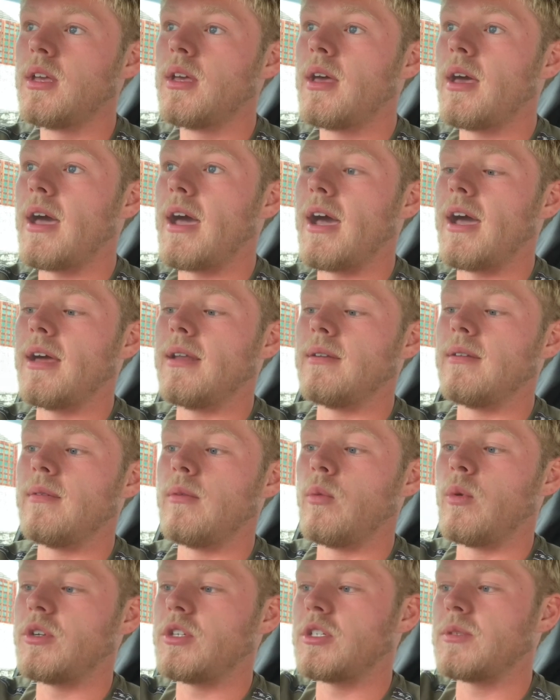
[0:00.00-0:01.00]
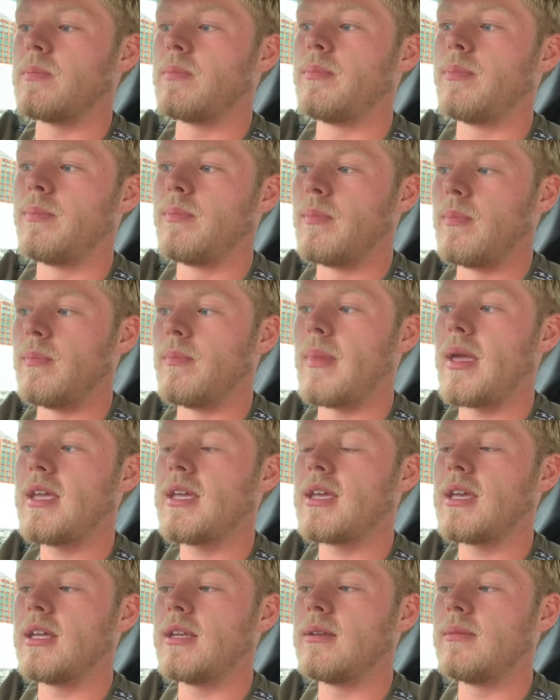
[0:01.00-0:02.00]
and which is
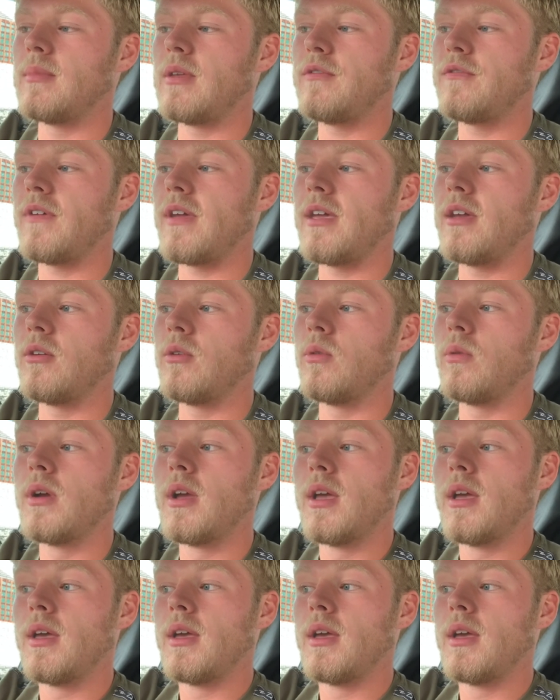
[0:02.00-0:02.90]
making me feel